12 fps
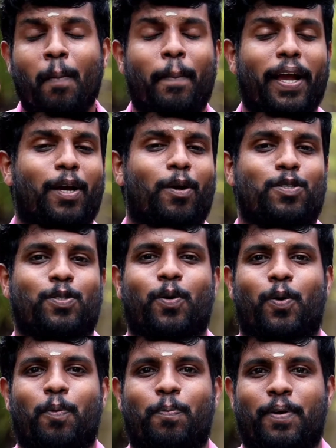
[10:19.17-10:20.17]

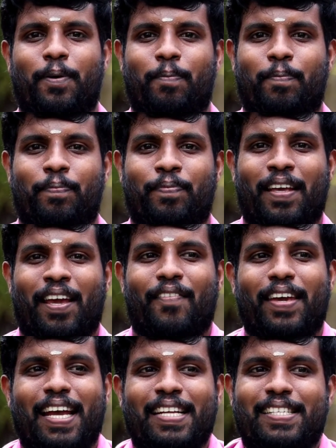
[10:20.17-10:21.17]
microscope,
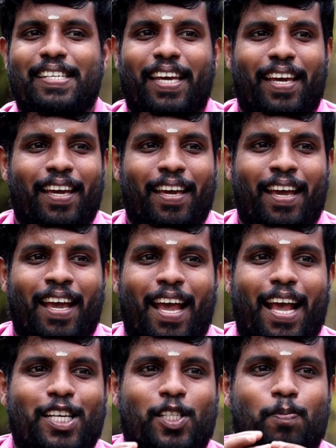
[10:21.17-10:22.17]
we can see
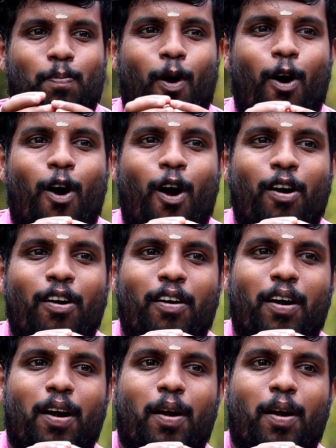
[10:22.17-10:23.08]
a small